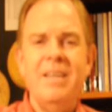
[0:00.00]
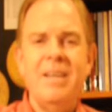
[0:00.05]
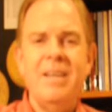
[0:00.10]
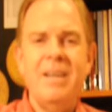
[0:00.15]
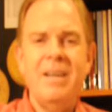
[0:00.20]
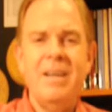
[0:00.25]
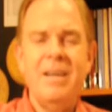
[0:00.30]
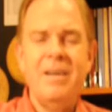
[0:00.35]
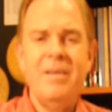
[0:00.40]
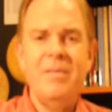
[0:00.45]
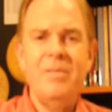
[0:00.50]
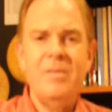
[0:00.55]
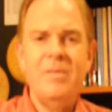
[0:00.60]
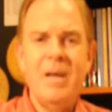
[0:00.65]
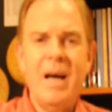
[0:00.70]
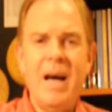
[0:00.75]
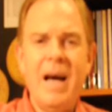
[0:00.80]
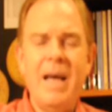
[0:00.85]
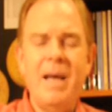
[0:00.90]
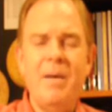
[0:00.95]

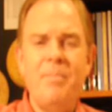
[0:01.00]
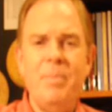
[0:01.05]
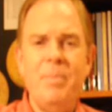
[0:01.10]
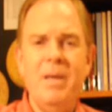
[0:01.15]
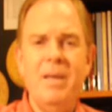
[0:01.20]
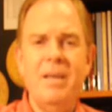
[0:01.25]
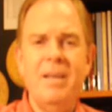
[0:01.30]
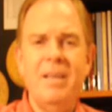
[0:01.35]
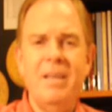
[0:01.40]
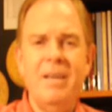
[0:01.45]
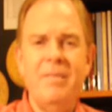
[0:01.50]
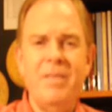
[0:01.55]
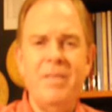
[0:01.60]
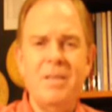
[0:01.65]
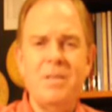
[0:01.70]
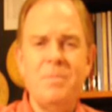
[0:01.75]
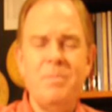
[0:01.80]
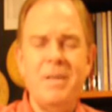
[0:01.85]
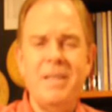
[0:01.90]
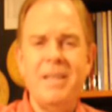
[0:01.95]
eye appeal of
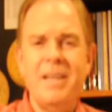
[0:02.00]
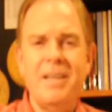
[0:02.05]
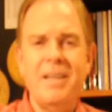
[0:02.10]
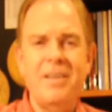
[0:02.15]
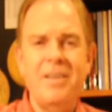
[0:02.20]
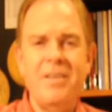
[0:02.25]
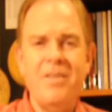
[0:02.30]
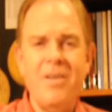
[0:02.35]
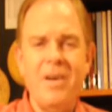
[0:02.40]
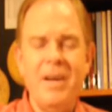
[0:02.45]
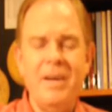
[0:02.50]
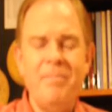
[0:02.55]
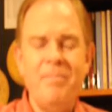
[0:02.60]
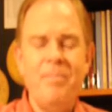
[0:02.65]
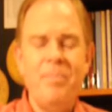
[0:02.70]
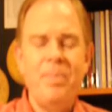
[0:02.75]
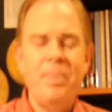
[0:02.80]
this particular coin.